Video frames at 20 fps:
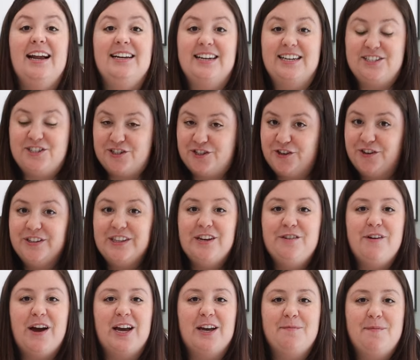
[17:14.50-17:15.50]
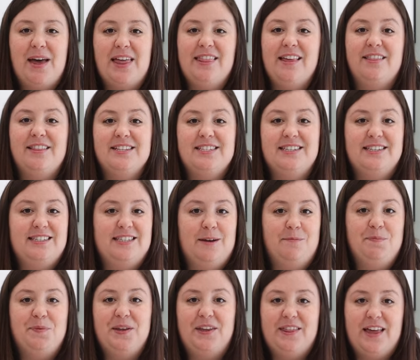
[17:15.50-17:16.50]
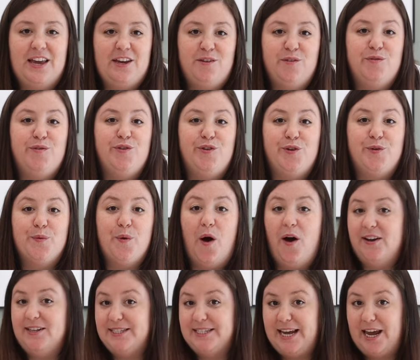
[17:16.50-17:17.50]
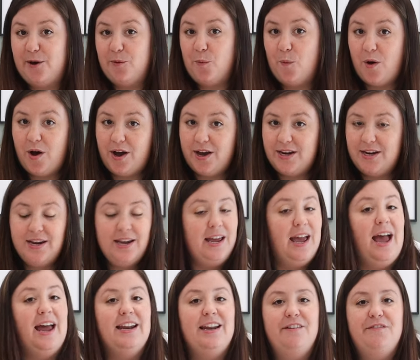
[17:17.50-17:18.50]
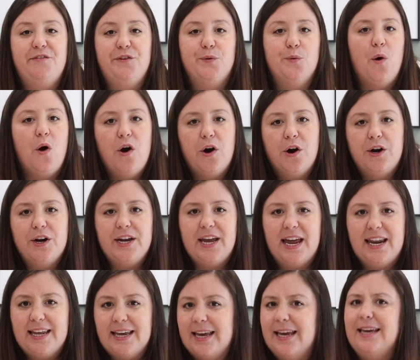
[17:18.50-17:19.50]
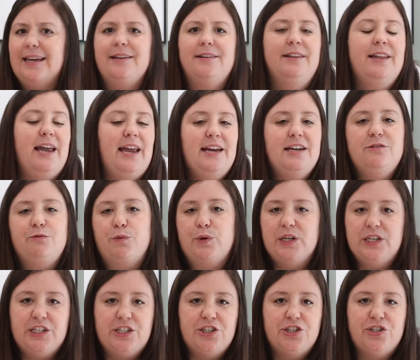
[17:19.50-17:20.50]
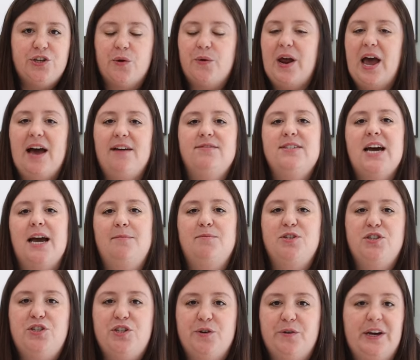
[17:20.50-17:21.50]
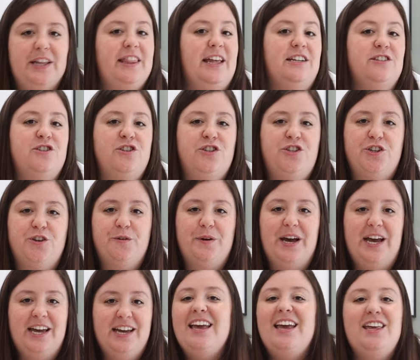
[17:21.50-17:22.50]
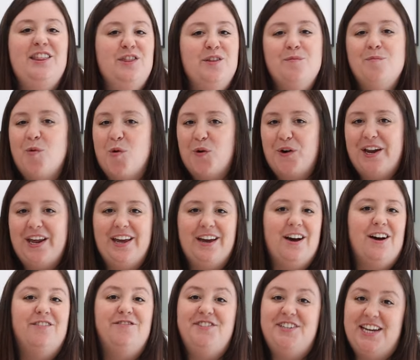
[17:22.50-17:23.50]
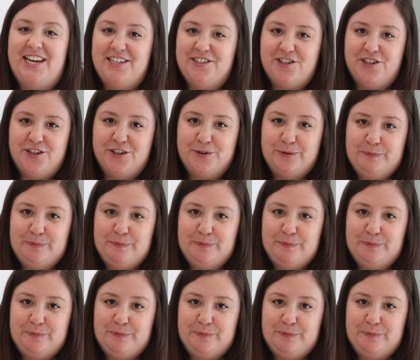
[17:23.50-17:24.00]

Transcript: And I certainly recommend that this is something that you do on day one. And if you are getting in late and really just just don't have time to do it than to do it in the morning of day two